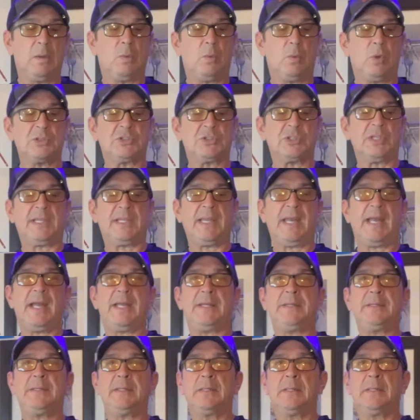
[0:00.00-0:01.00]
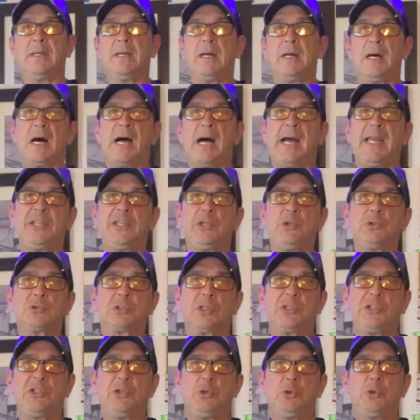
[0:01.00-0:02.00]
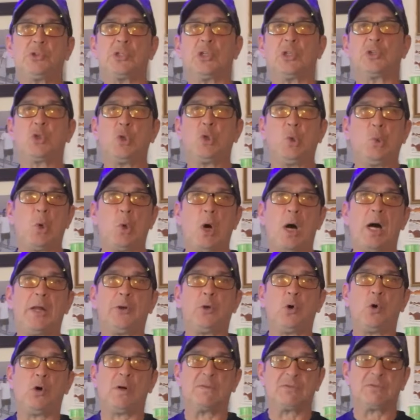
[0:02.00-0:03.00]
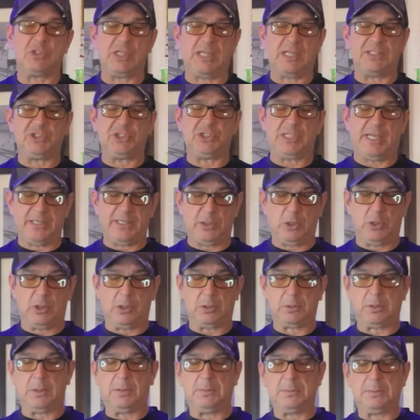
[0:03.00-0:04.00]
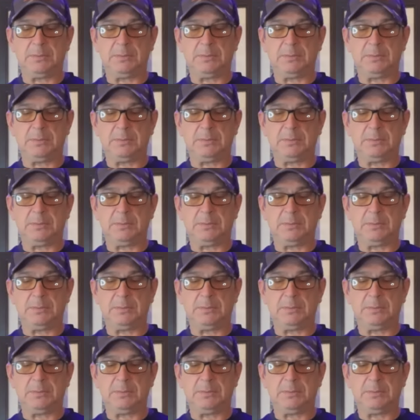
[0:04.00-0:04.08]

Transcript: Once again, I usually use a 2/0 offset J hook.